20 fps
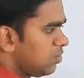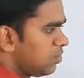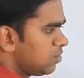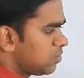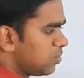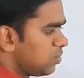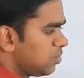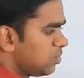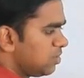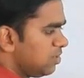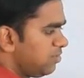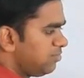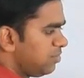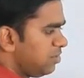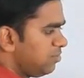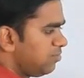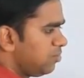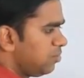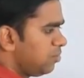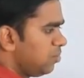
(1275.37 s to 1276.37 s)
and so if
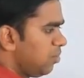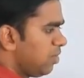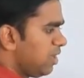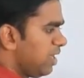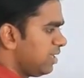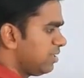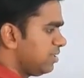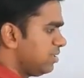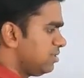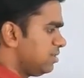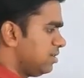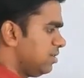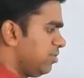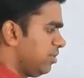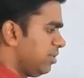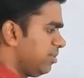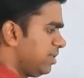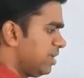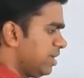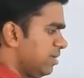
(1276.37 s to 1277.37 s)
you go like this, it
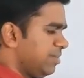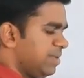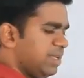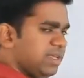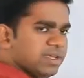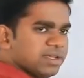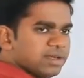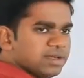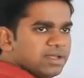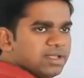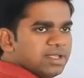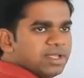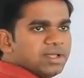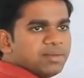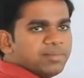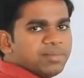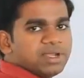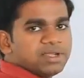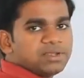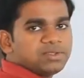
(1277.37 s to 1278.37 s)
will become here,
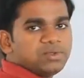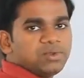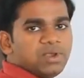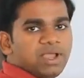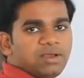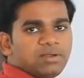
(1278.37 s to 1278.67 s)
but